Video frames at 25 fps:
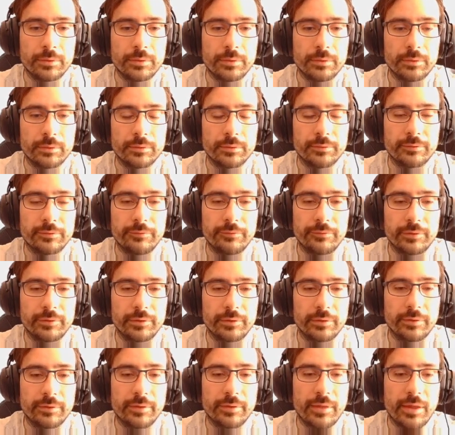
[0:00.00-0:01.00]
So
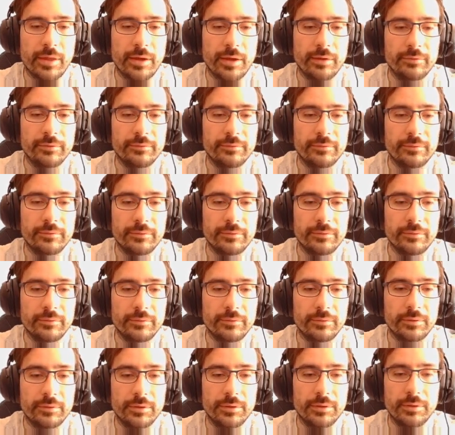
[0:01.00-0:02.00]
like that.
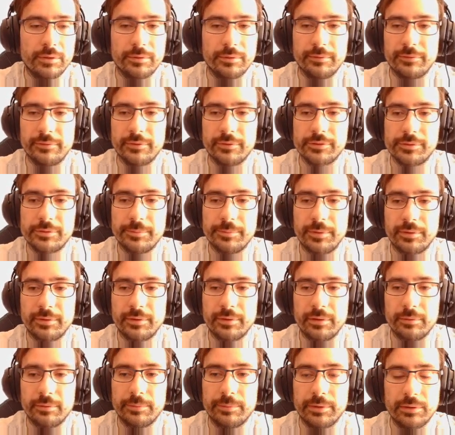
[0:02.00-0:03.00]
Now let's make it a
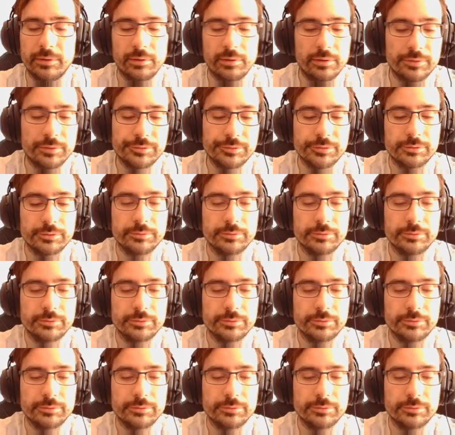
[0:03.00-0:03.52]
little bit larger.